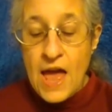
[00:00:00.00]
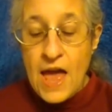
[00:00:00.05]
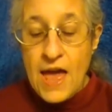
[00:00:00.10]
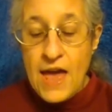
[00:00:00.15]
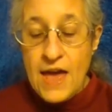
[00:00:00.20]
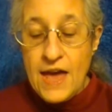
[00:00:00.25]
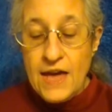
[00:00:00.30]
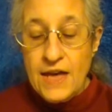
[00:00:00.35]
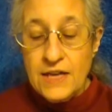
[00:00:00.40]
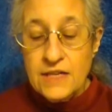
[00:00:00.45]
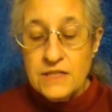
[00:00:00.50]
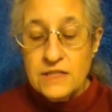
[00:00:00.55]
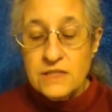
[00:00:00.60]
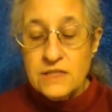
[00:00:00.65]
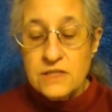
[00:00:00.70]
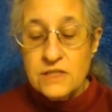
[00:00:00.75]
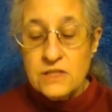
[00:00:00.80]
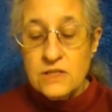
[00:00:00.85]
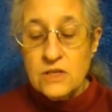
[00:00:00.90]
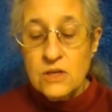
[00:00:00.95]

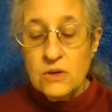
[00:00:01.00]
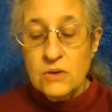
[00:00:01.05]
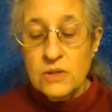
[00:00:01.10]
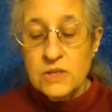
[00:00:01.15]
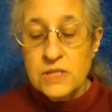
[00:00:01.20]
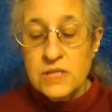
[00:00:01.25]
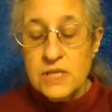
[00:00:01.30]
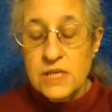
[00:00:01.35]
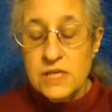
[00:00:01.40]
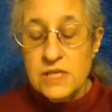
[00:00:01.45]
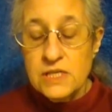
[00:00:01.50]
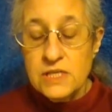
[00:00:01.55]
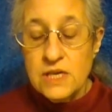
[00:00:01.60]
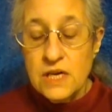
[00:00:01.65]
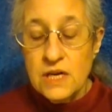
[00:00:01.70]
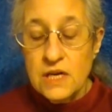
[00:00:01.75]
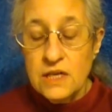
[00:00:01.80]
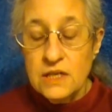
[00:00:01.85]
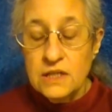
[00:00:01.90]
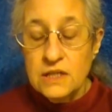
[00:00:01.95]
And so it says,
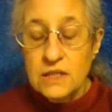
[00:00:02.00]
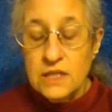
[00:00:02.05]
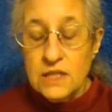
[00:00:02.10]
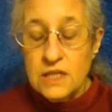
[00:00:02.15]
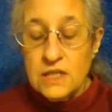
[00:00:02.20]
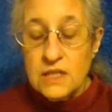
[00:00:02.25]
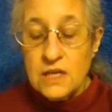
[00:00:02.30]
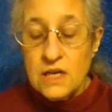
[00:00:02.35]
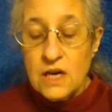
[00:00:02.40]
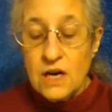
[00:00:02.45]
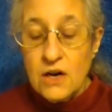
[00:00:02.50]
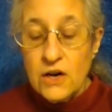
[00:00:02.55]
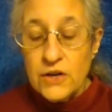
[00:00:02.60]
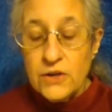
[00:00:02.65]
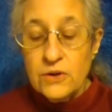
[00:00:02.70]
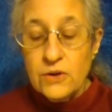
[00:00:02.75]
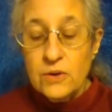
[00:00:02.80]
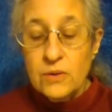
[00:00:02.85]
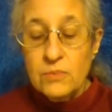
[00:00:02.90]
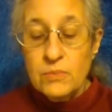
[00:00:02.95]
uh, Are
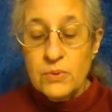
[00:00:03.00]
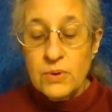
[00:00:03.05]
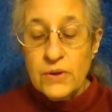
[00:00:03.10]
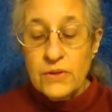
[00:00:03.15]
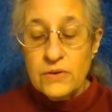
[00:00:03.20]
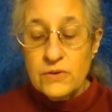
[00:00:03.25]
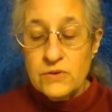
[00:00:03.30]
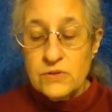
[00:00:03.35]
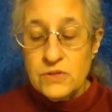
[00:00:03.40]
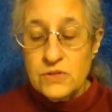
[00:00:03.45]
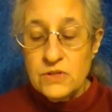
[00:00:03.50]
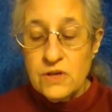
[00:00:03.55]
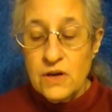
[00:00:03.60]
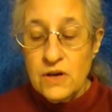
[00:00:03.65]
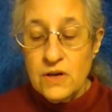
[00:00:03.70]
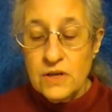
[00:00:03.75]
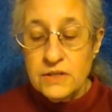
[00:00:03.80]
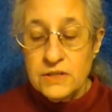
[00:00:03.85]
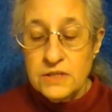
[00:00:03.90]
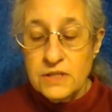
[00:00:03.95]
your brothers
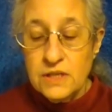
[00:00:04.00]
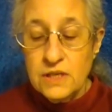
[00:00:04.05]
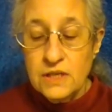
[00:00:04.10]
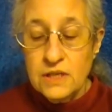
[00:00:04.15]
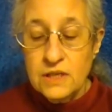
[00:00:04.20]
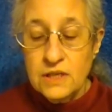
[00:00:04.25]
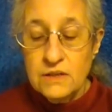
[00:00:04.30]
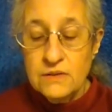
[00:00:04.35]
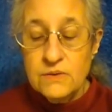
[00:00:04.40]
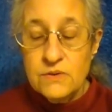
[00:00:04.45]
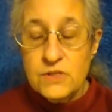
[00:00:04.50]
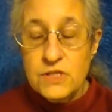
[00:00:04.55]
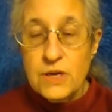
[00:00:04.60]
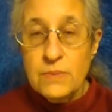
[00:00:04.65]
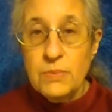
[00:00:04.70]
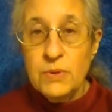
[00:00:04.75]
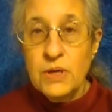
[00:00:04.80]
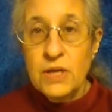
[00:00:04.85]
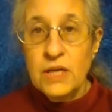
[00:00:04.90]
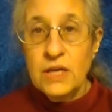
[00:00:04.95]
not uh,
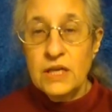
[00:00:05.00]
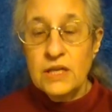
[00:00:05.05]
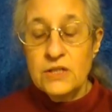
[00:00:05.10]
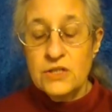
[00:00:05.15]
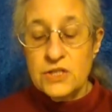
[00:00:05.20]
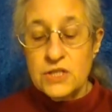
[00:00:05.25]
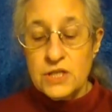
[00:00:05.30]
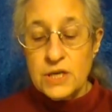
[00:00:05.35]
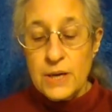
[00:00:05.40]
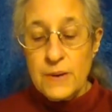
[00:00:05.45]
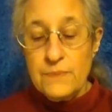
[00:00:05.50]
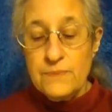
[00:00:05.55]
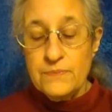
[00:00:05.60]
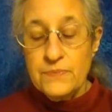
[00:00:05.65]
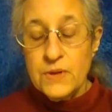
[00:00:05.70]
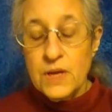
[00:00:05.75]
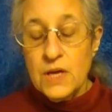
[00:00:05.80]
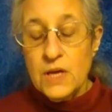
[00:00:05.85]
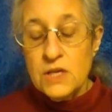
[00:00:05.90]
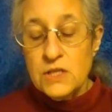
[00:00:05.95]
shepherding in Shechem?
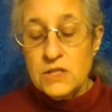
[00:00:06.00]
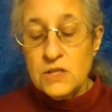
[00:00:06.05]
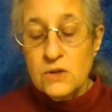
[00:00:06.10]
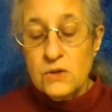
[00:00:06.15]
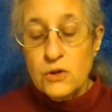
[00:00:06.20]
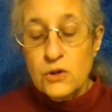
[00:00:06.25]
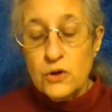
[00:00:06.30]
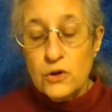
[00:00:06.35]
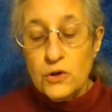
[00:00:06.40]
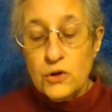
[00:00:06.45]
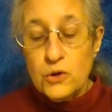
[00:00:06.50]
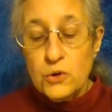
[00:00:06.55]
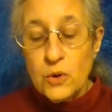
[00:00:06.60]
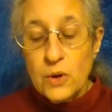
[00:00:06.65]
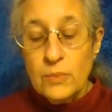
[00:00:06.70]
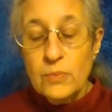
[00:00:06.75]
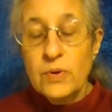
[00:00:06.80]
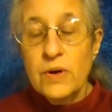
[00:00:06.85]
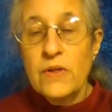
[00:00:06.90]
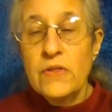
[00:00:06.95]
So the,
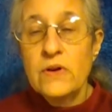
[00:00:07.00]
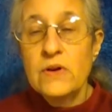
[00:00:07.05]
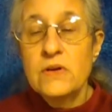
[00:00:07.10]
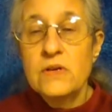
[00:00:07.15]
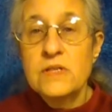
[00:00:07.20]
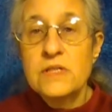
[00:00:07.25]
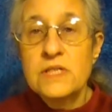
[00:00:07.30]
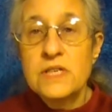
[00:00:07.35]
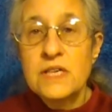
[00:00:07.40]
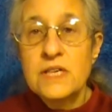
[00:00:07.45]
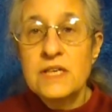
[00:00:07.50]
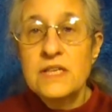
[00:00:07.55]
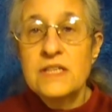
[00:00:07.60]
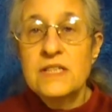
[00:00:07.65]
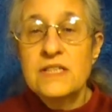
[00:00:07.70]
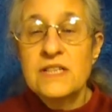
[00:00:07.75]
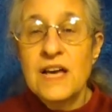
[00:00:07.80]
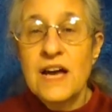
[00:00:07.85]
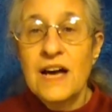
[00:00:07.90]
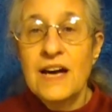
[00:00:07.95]
your brothers
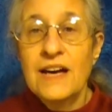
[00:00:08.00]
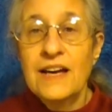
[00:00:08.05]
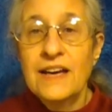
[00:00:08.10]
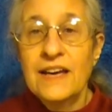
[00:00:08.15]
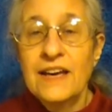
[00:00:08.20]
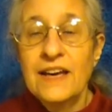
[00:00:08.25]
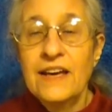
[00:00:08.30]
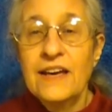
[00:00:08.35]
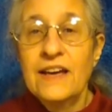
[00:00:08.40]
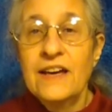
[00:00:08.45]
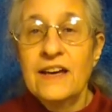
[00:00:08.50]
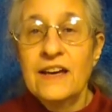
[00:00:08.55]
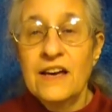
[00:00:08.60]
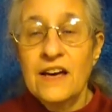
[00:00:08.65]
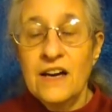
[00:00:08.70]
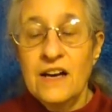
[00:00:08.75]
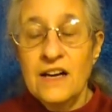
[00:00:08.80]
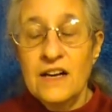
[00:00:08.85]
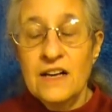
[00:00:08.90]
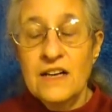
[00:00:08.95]
is
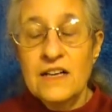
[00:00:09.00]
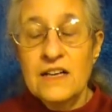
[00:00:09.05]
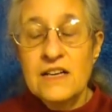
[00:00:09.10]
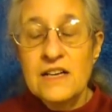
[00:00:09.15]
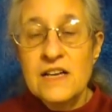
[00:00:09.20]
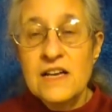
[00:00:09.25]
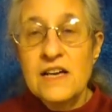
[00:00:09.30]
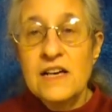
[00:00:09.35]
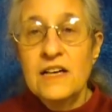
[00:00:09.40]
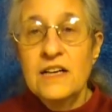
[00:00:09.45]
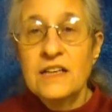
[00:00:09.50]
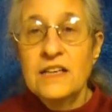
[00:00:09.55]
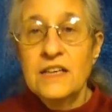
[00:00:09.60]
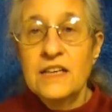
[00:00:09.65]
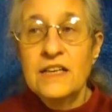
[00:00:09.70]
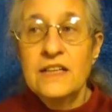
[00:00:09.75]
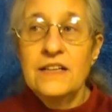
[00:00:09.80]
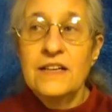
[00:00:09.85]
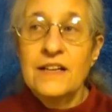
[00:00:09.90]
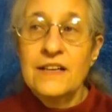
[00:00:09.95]
achecha.
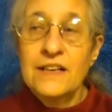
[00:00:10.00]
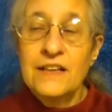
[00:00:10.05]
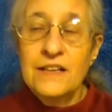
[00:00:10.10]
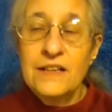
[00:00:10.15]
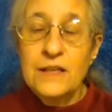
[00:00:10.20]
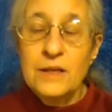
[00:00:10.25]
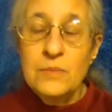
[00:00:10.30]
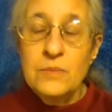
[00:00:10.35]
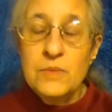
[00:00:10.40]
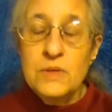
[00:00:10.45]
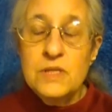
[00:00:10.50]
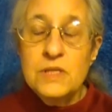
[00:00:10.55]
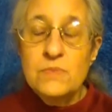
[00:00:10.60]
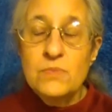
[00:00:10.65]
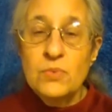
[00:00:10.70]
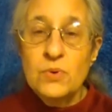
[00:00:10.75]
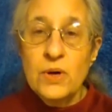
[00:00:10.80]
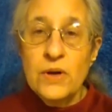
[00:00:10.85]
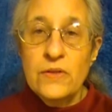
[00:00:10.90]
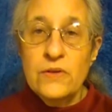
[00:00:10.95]
Again, achim is
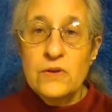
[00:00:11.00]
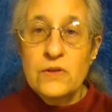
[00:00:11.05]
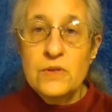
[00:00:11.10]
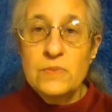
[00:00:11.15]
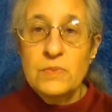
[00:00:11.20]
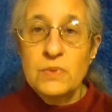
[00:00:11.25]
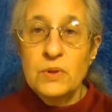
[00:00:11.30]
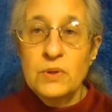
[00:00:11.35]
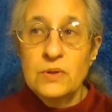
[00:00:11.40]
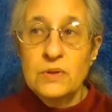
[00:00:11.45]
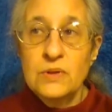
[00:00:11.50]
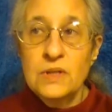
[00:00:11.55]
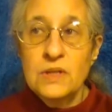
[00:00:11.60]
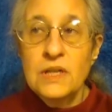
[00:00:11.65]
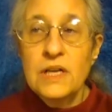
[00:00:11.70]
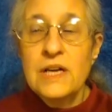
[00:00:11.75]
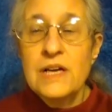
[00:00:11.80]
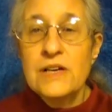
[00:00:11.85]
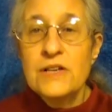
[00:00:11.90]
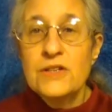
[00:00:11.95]
brothers, plural.